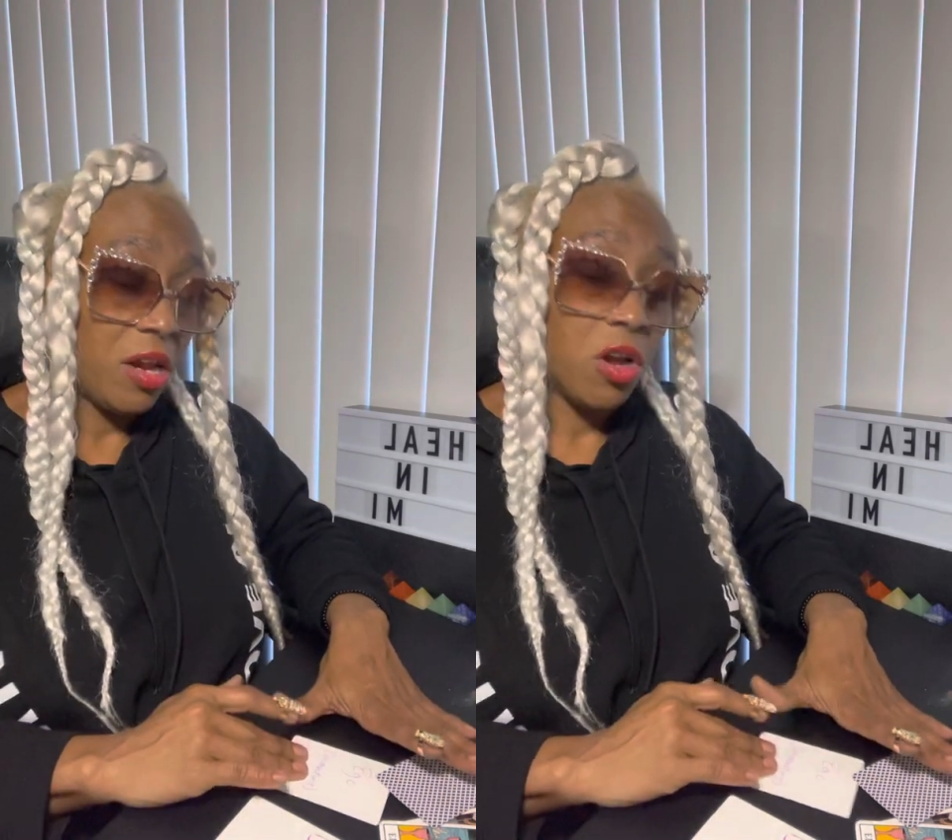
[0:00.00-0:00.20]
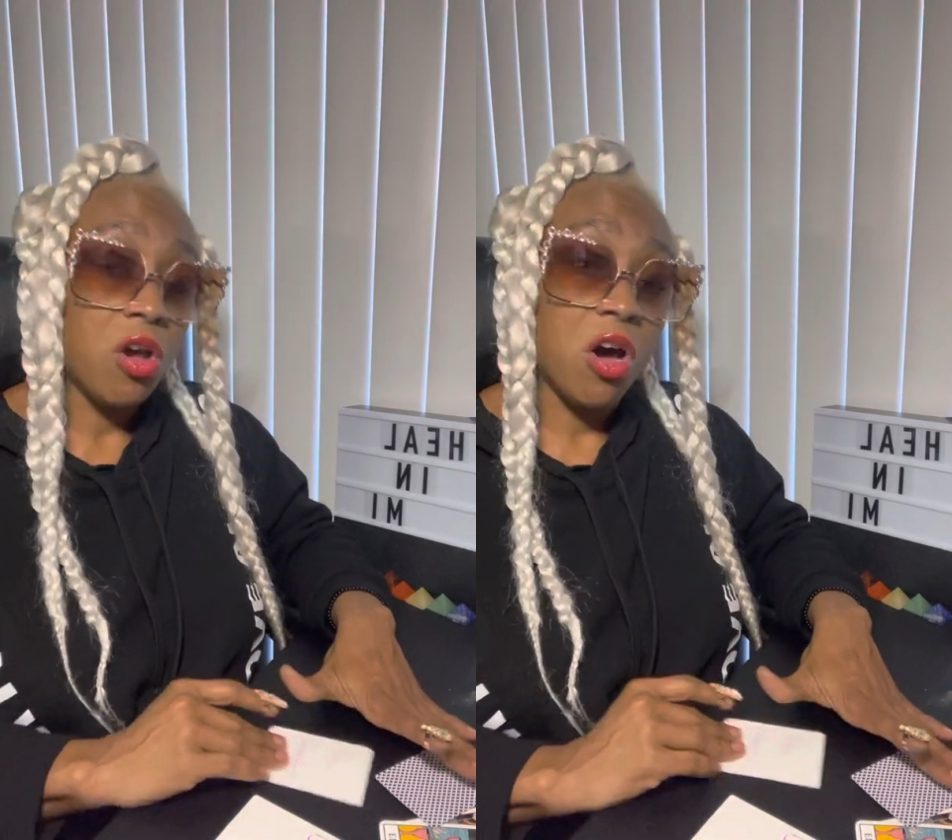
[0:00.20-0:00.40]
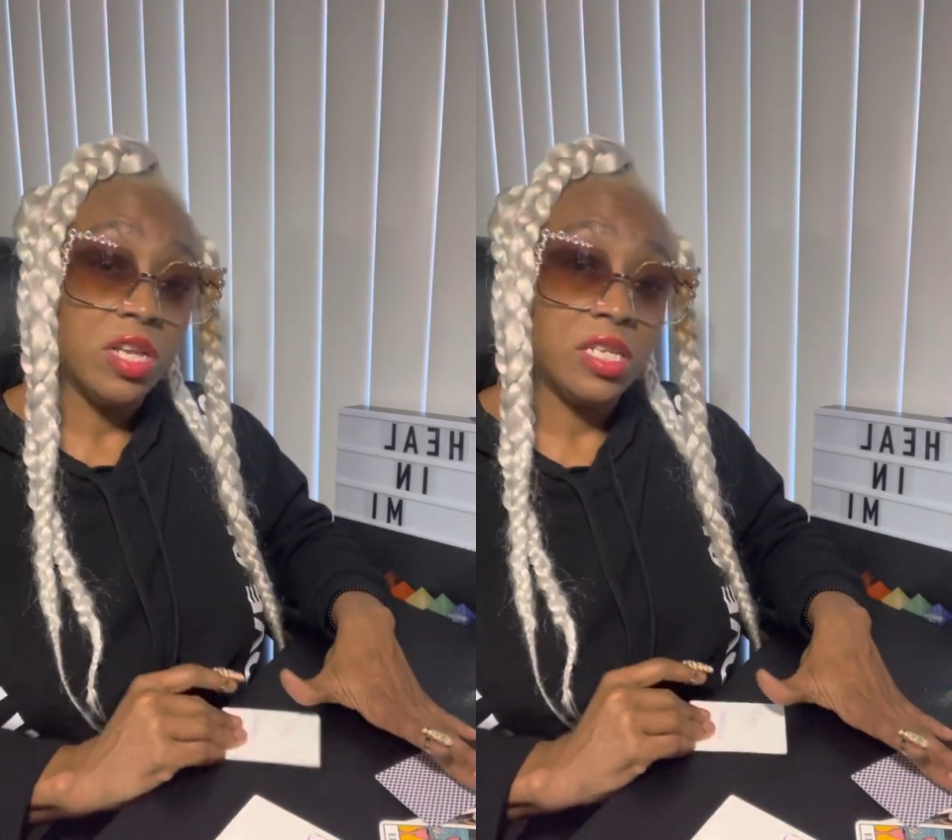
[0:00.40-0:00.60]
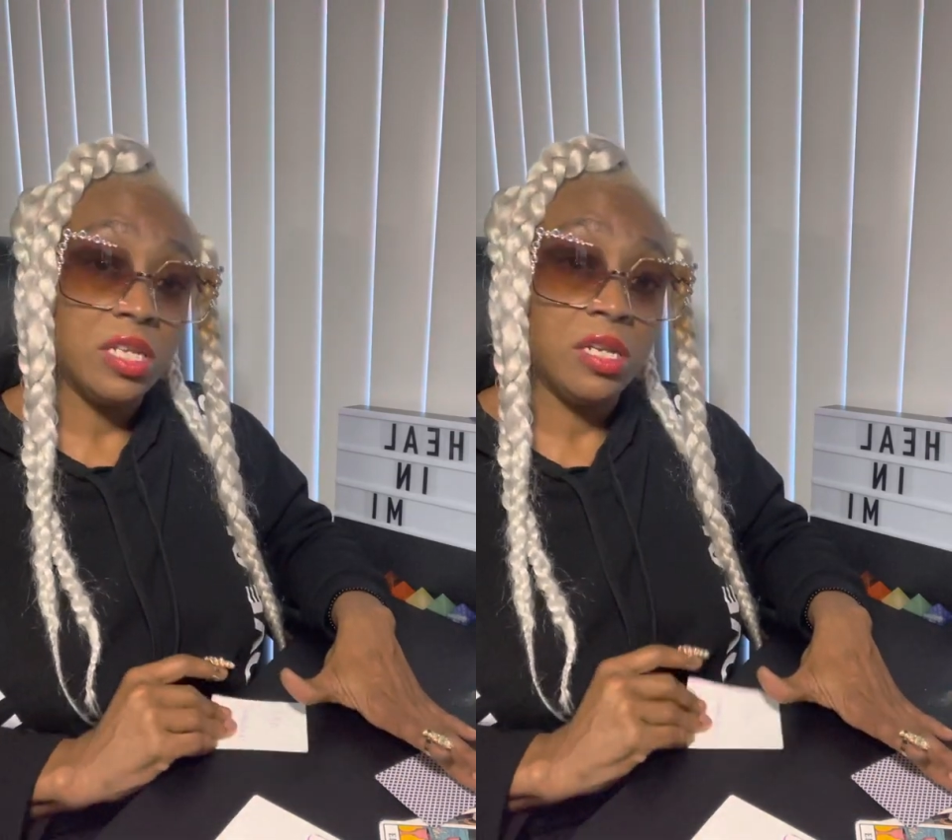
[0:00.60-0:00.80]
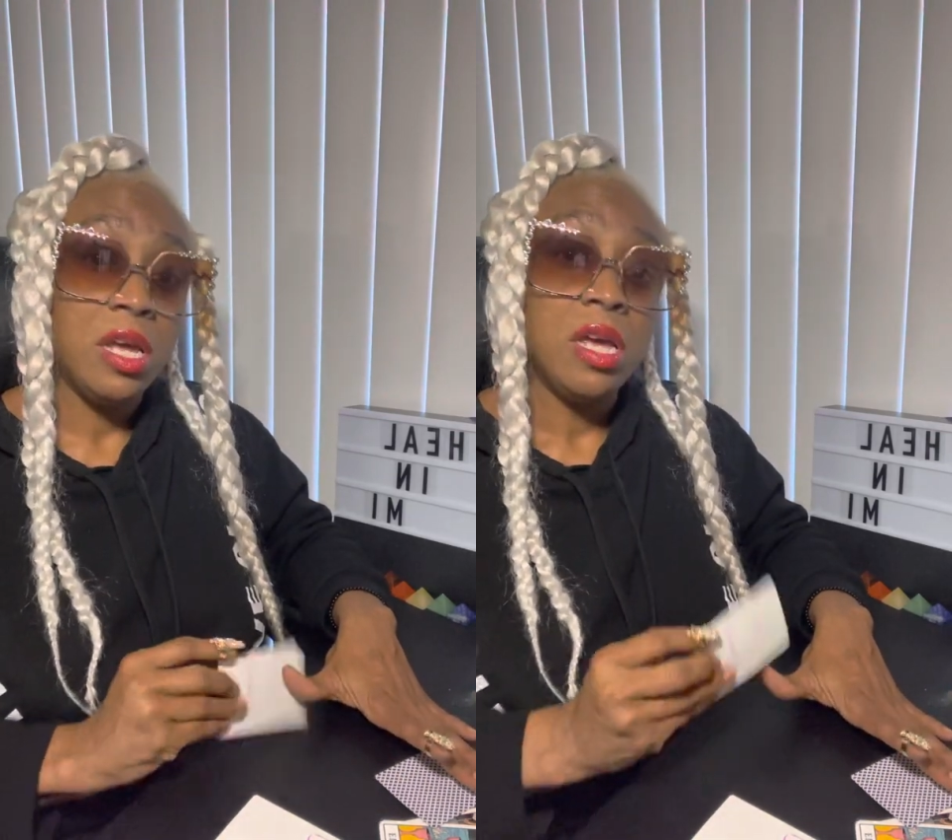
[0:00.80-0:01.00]
are
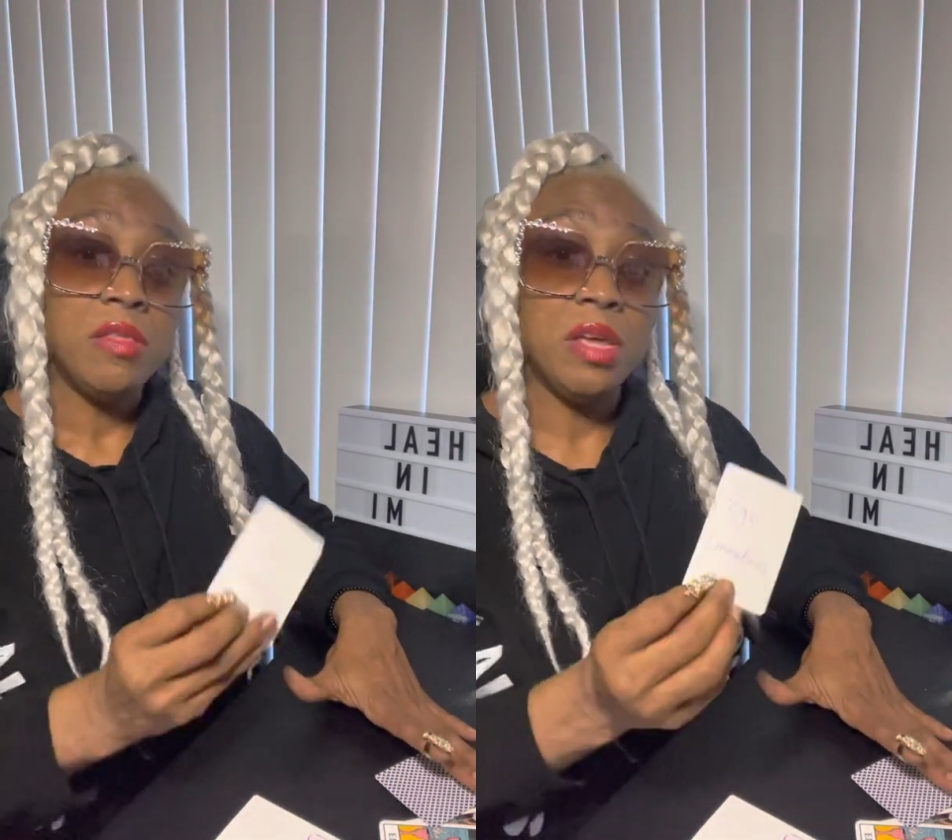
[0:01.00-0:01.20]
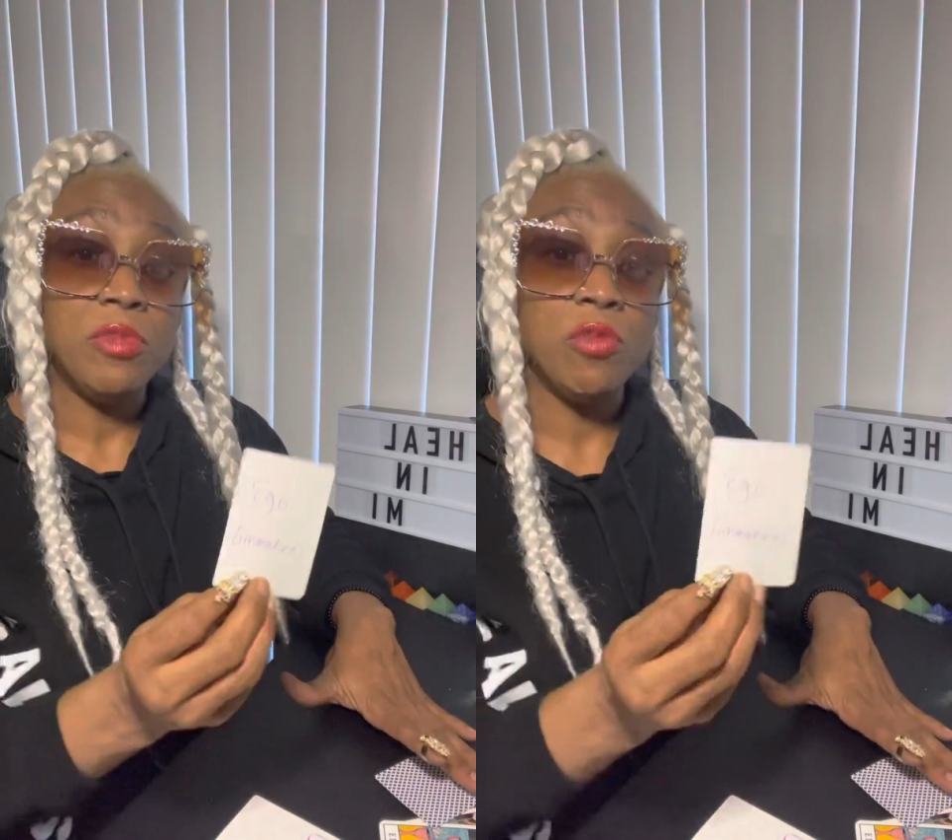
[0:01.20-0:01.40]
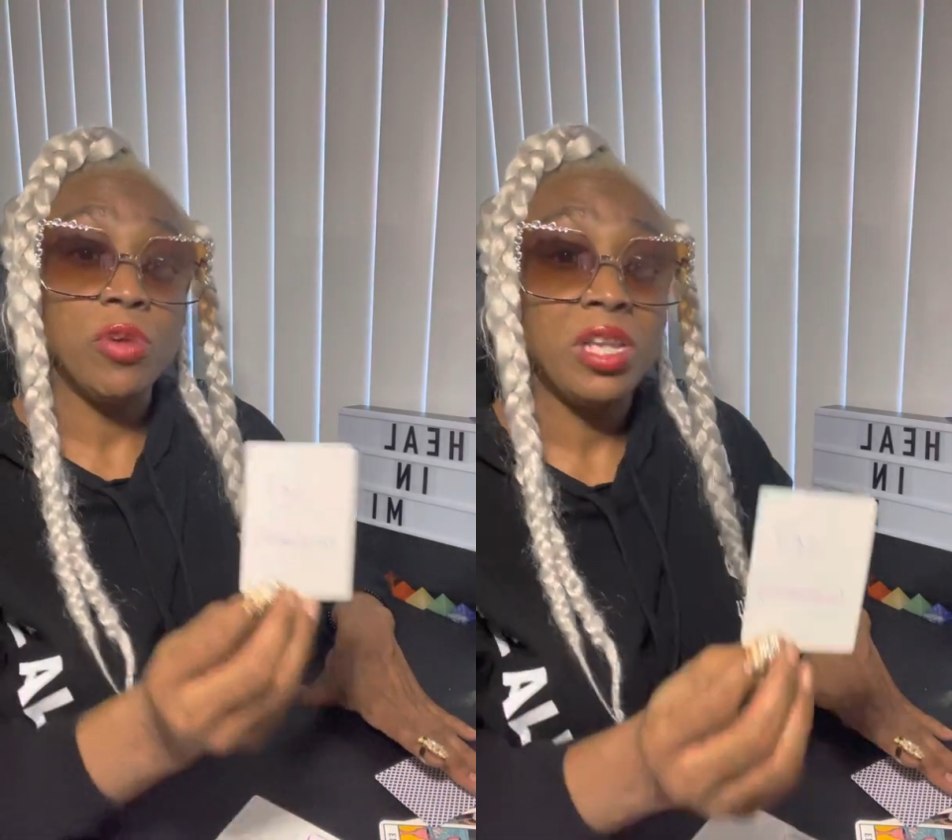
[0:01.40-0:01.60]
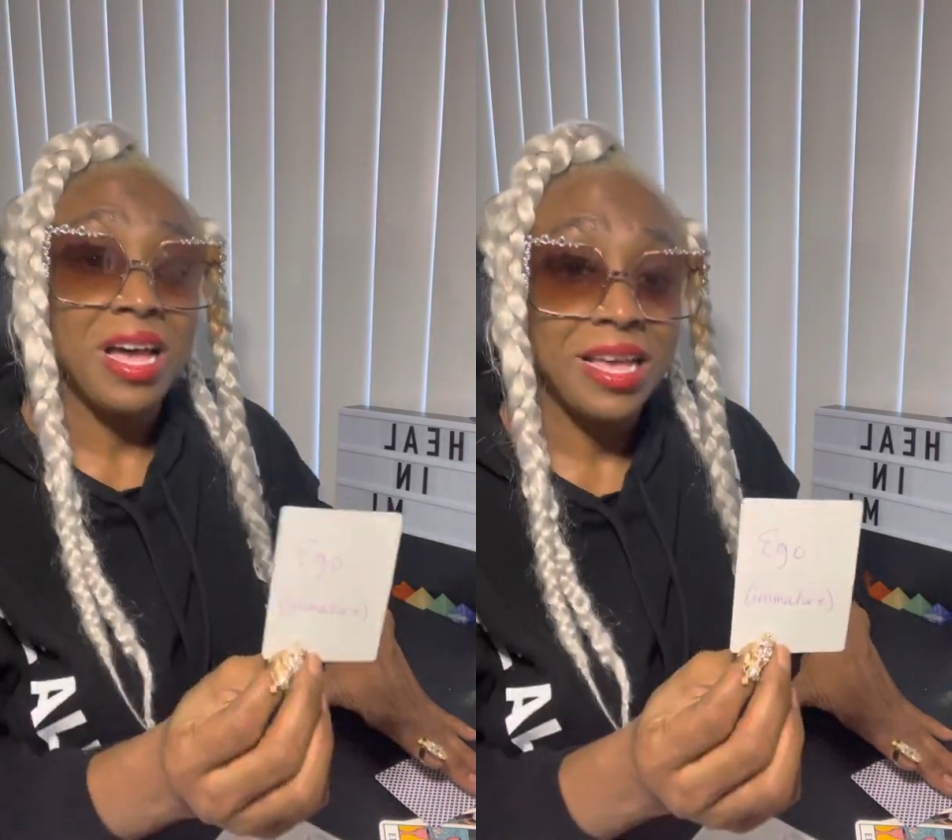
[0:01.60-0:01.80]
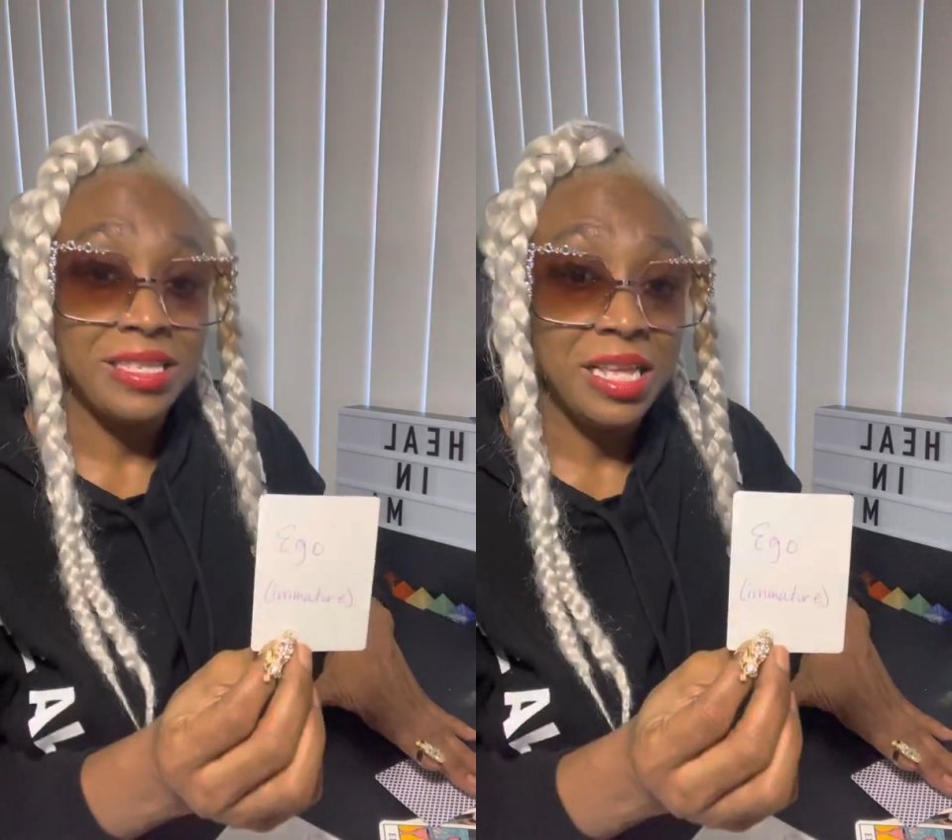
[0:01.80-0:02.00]
causing them to
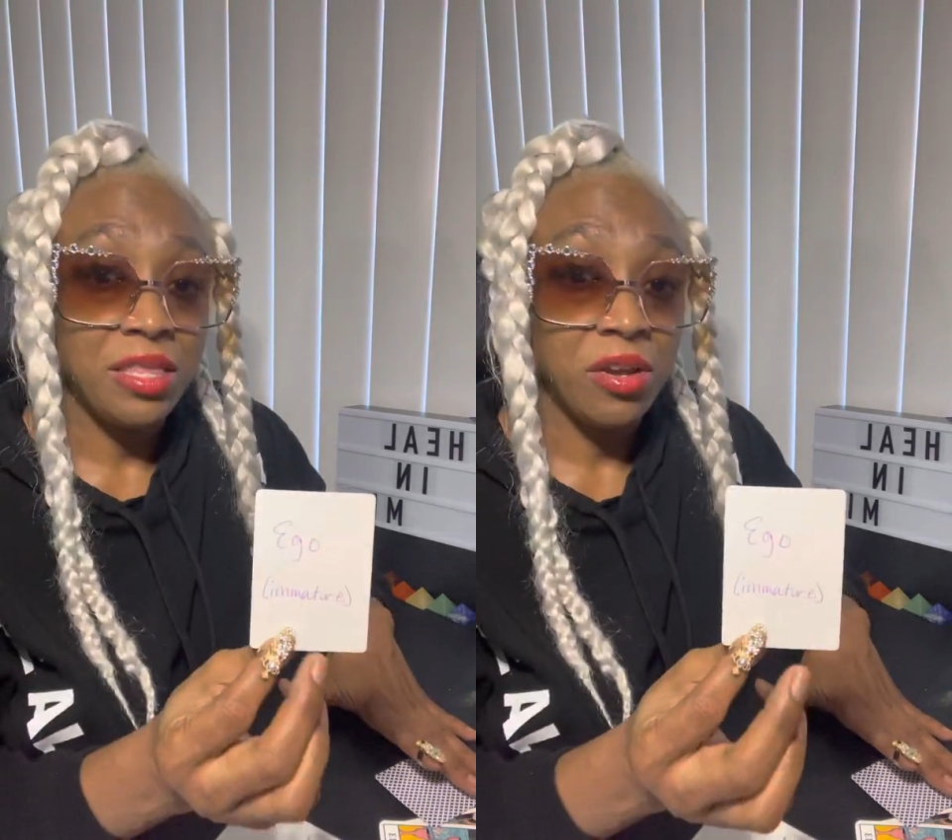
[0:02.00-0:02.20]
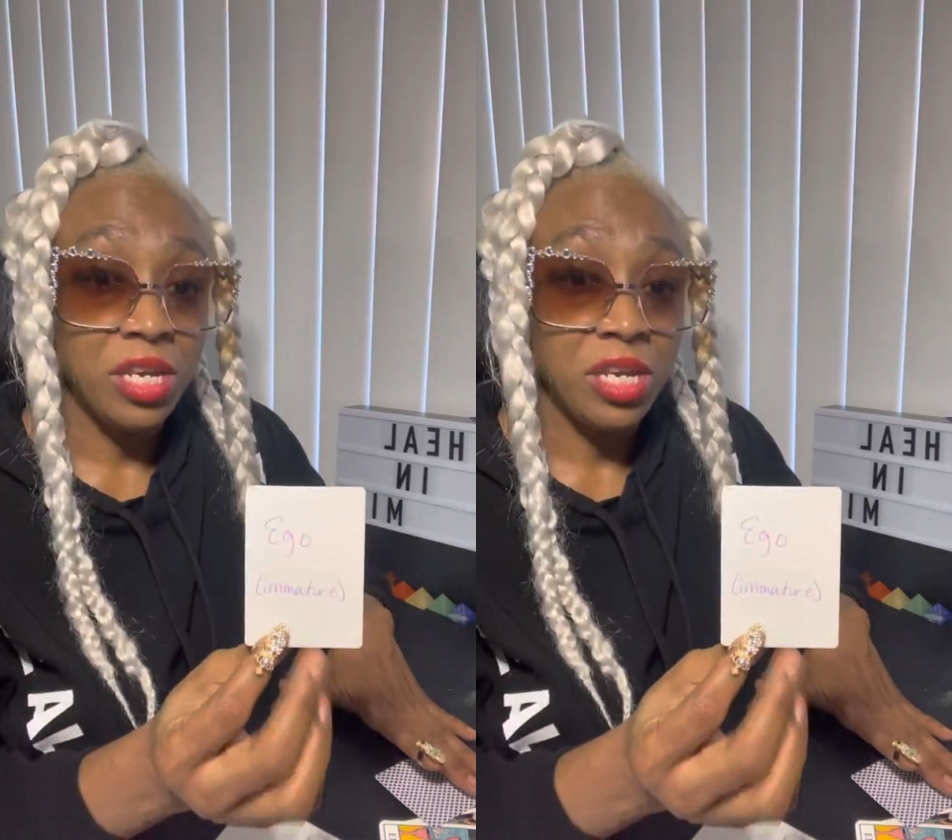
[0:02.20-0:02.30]
realize that their